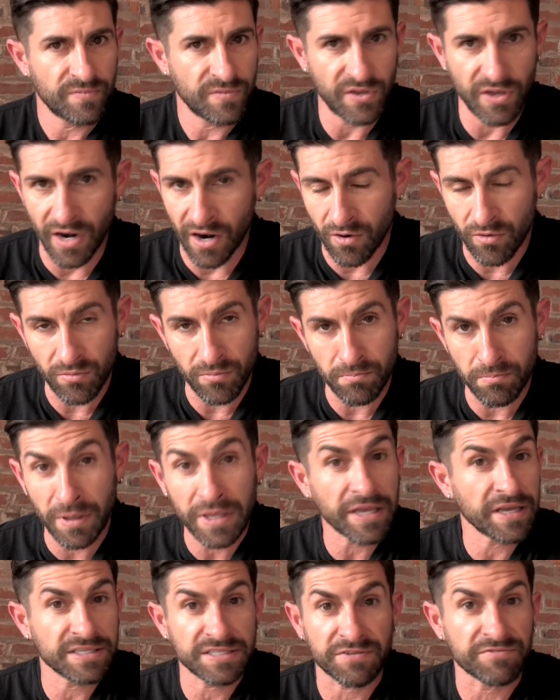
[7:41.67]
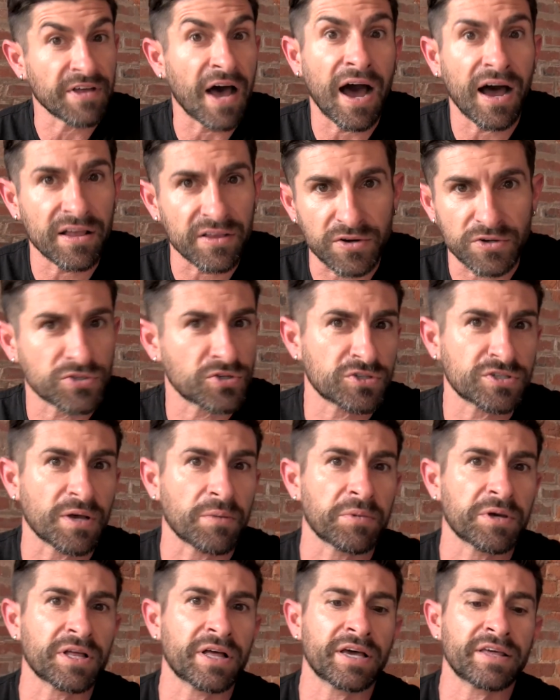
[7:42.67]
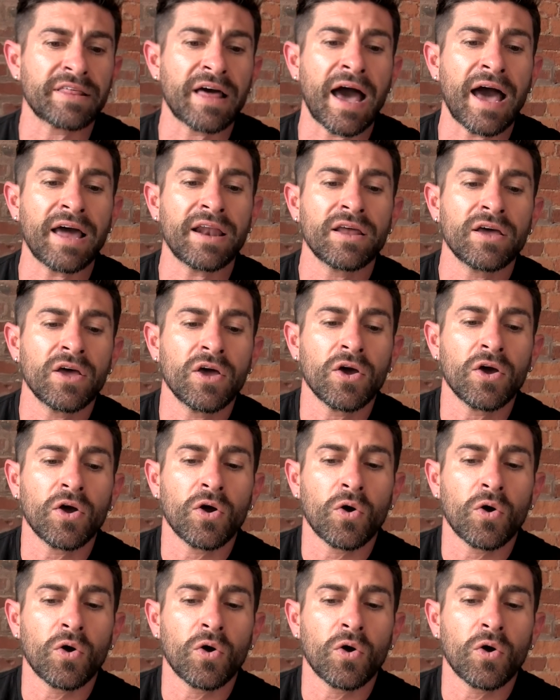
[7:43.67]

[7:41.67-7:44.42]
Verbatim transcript: you know, millions of dollars or something like that,